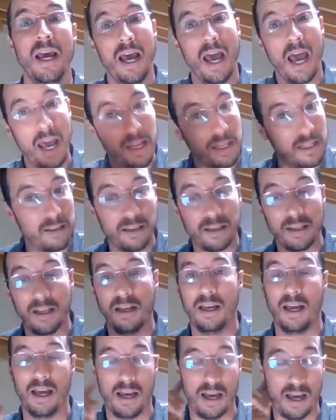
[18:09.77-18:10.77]
and
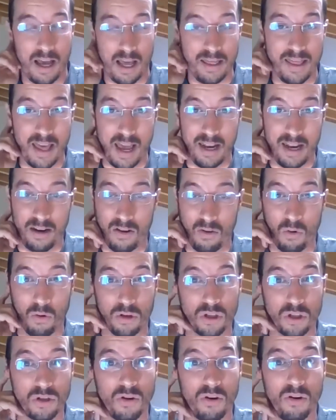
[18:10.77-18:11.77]
then
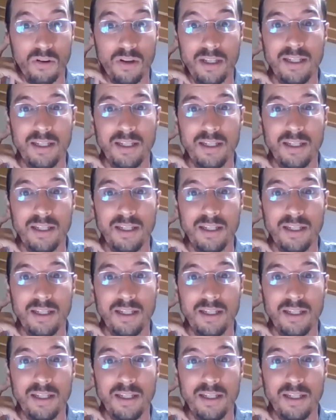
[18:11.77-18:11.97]
also